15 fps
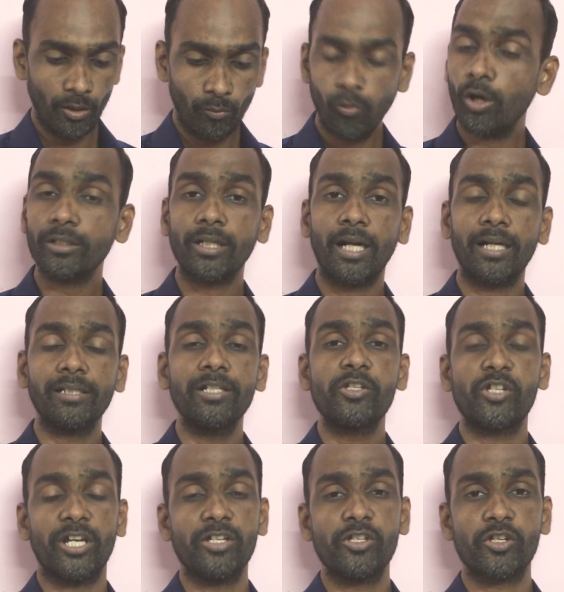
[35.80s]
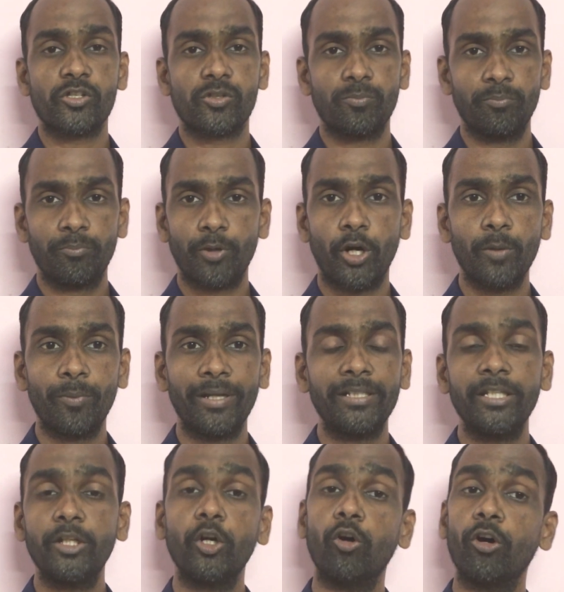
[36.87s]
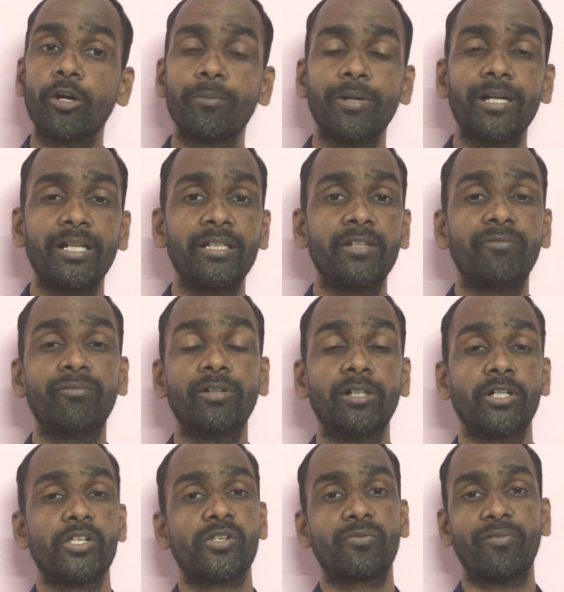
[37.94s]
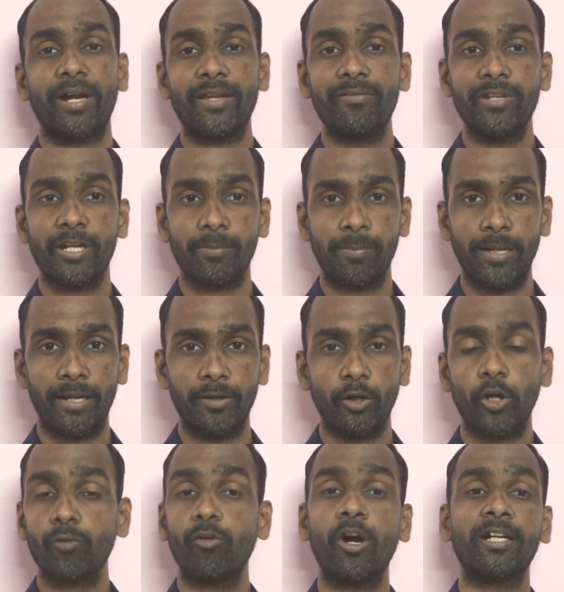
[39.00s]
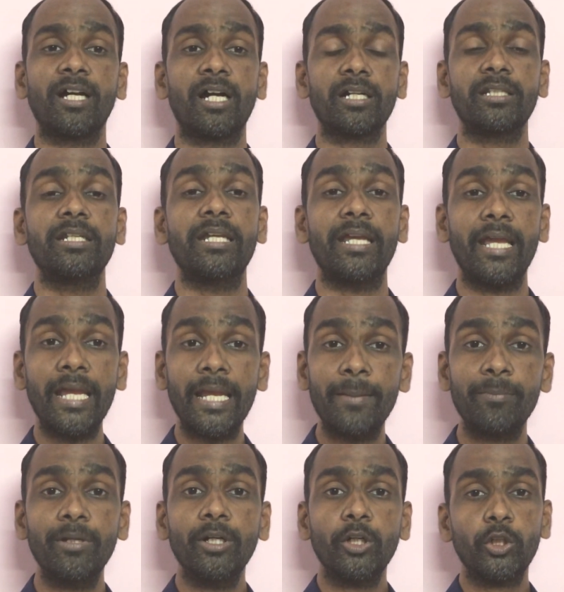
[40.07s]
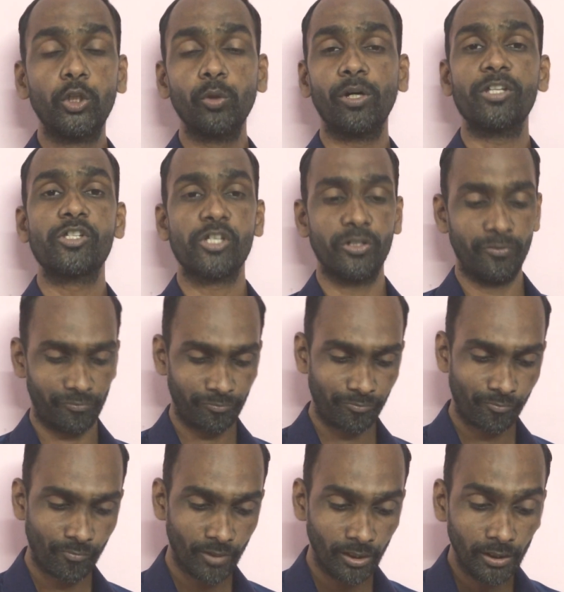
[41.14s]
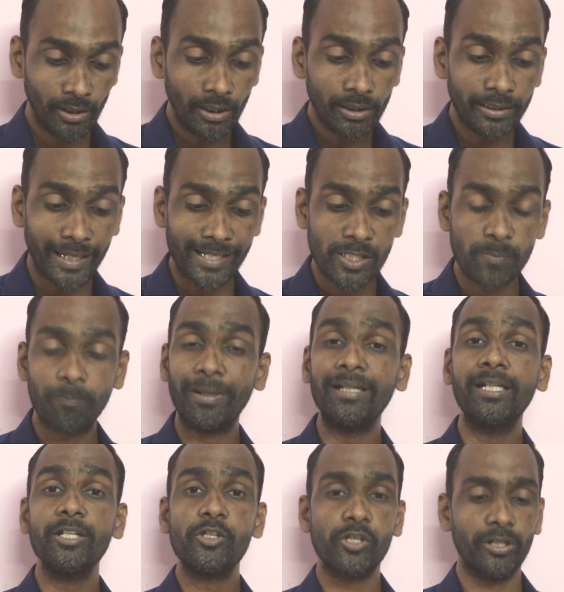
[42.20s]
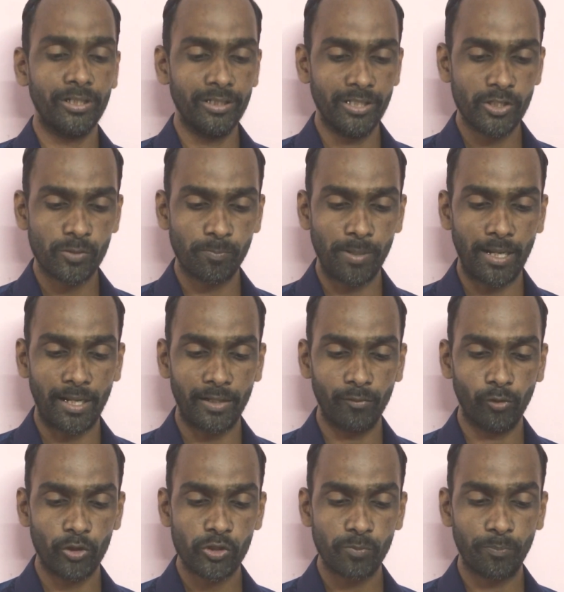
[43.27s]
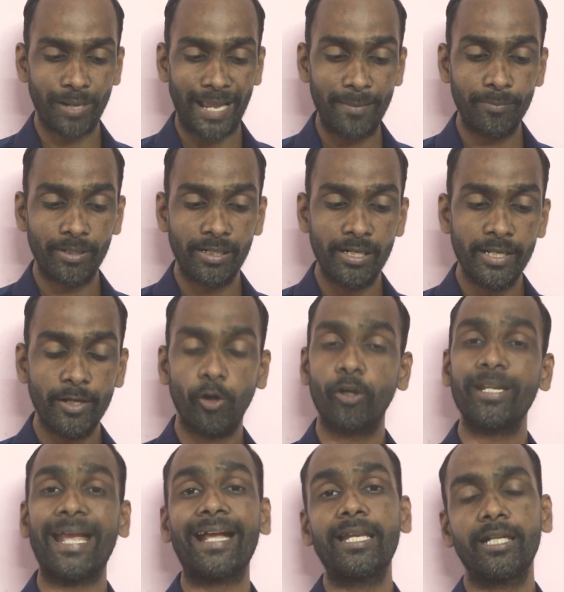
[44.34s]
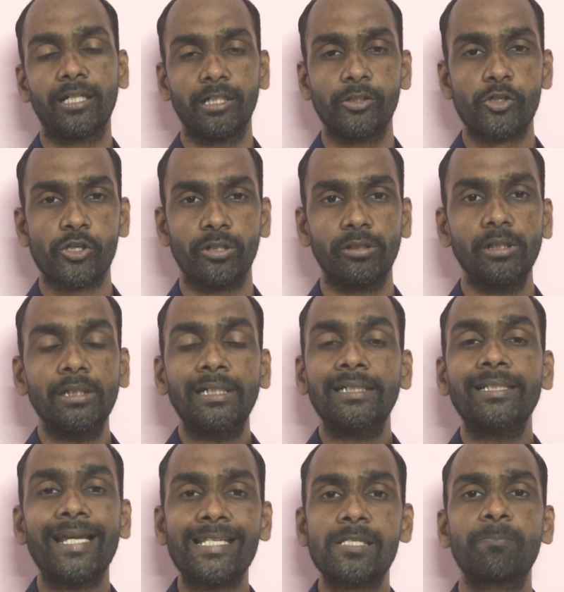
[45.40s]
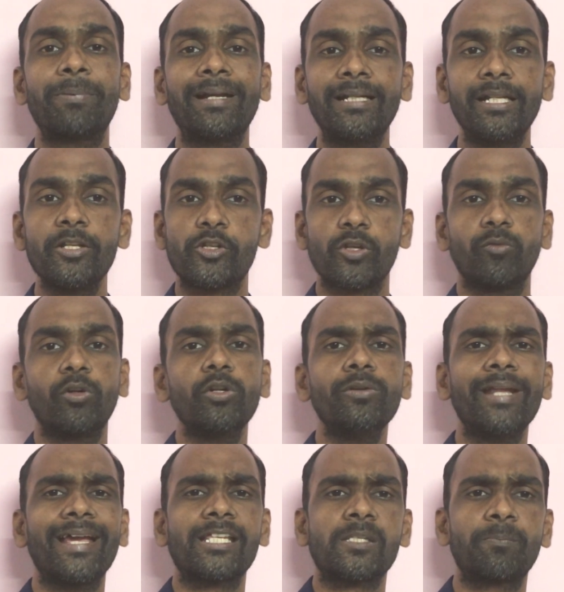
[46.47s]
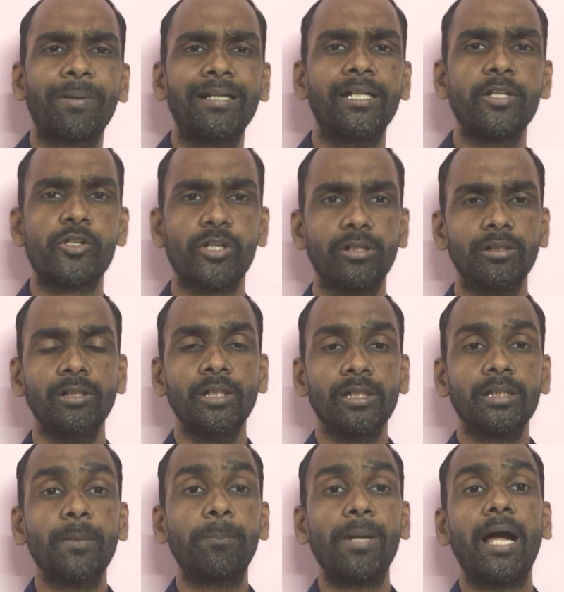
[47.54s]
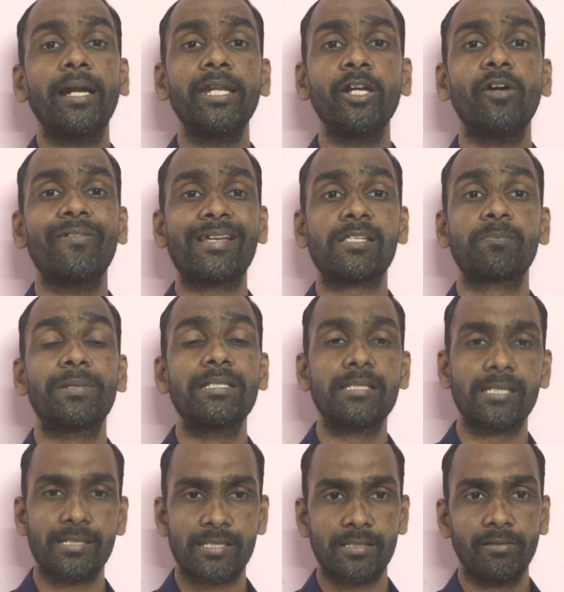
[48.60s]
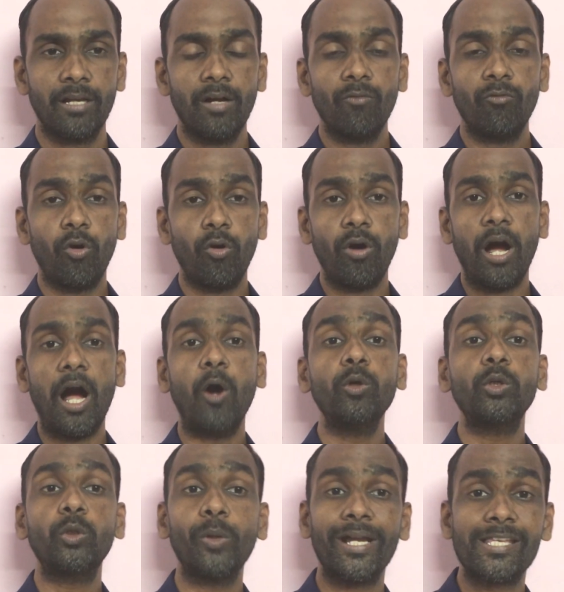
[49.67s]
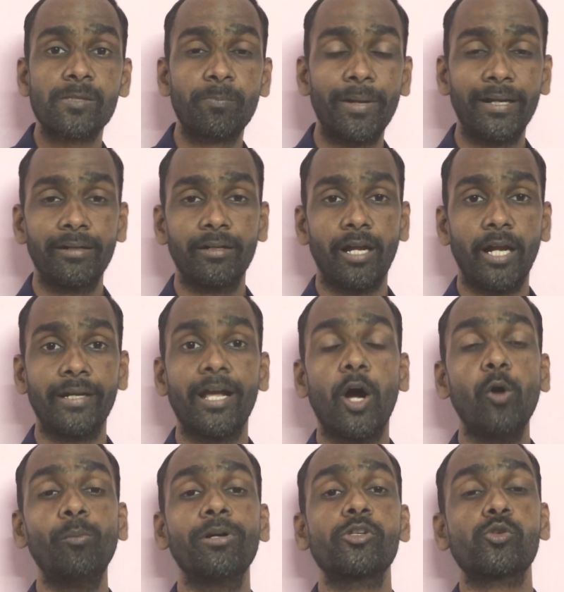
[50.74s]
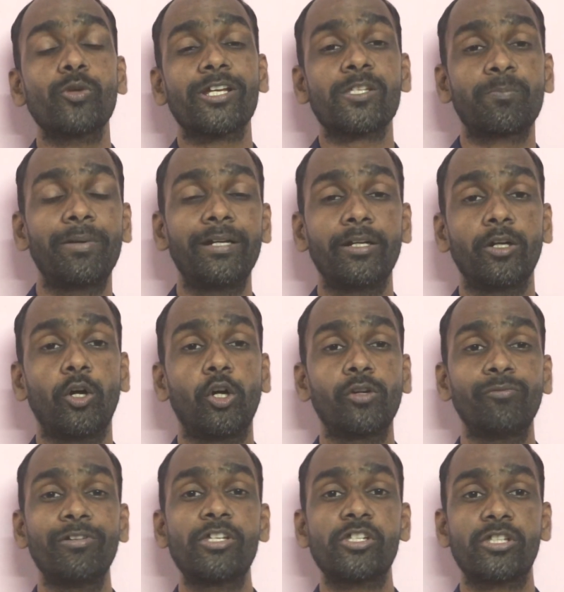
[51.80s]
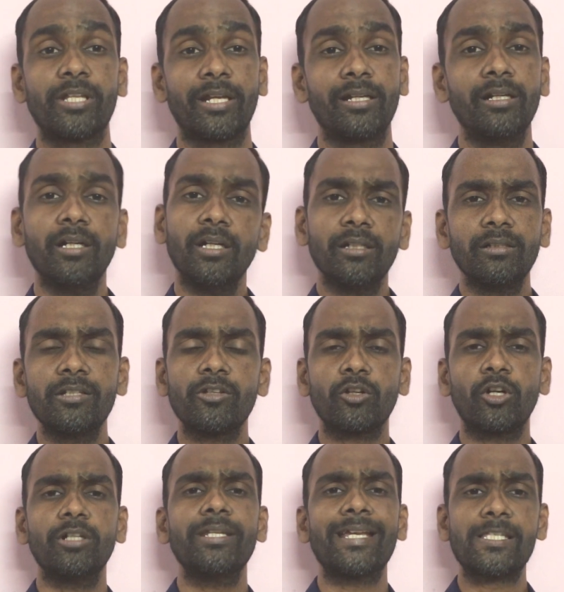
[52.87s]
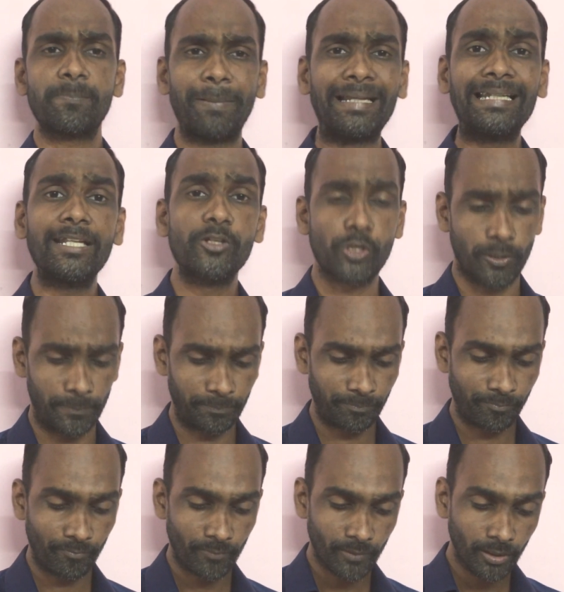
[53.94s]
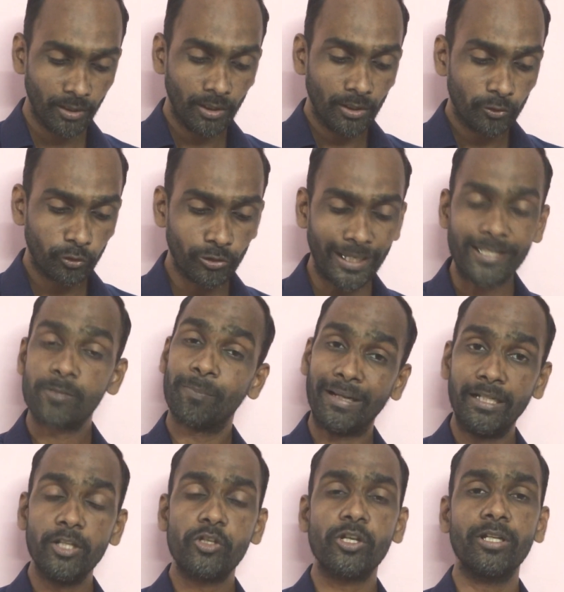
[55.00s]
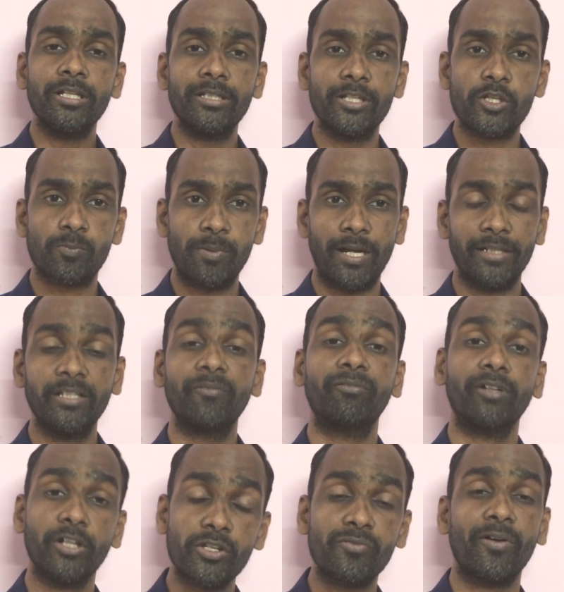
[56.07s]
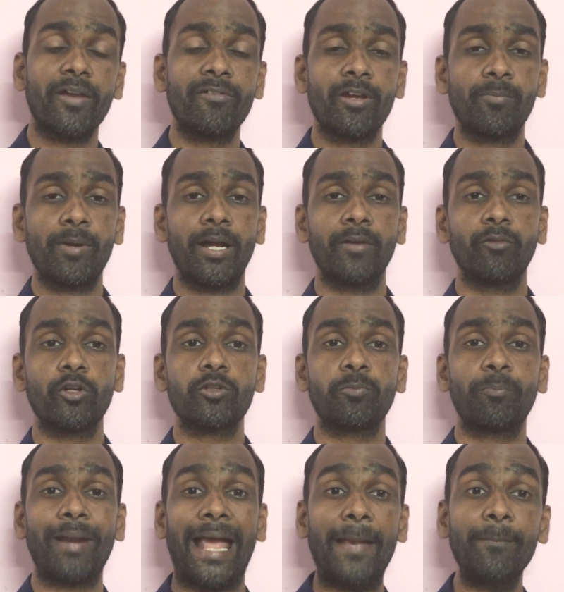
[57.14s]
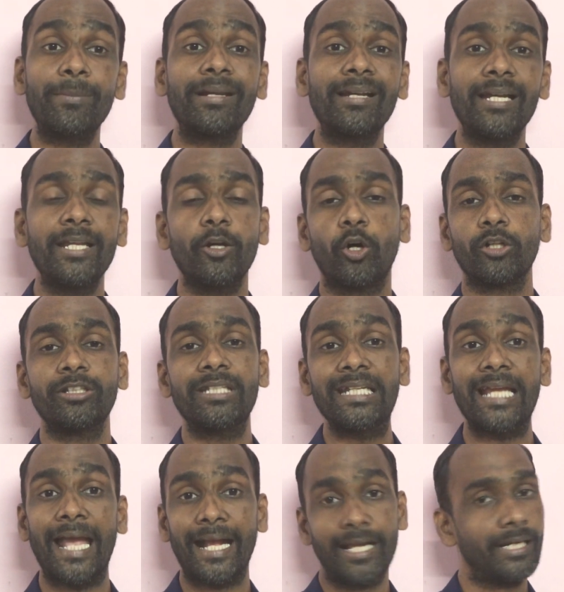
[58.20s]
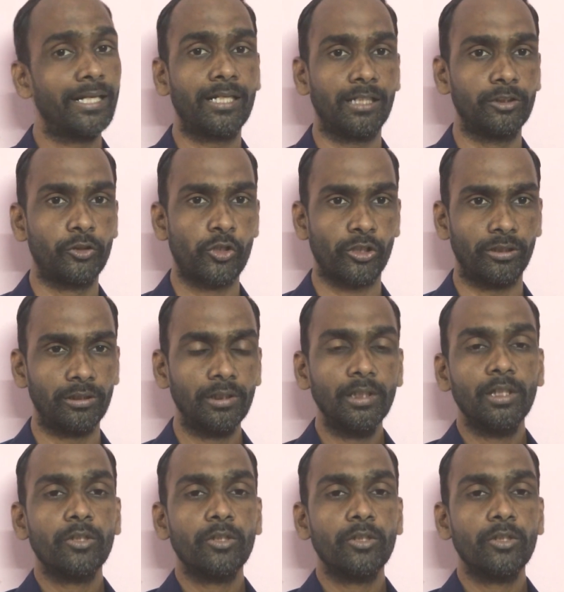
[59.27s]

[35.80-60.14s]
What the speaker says: What are the changes brought by the government in the first 5-year plan, or what are the aim to achieve? The expenditure in this plan was primarily on agriculture. The expenditure, what is the expenditure? The planning of expenses, how to expend and how much to expend on which thing. These are called the expenditure. So the expenditure in this plan, the first 5-year plan, was primarily on the agriculture.